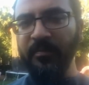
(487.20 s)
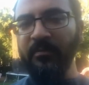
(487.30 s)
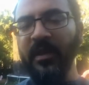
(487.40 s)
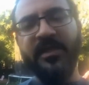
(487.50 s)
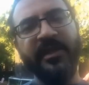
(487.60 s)

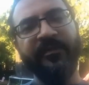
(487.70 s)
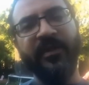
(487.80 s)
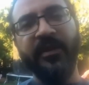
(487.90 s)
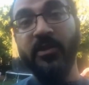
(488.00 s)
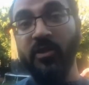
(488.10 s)
My dear
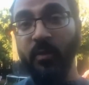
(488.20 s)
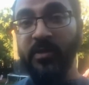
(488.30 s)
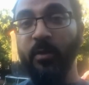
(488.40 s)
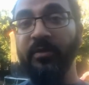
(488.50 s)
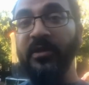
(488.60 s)
father, do as
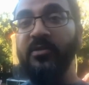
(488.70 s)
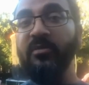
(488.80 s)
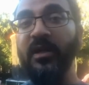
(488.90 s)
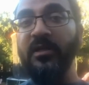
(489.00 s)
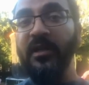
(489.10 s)
you are
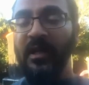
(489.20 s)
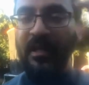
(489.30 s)
instructed.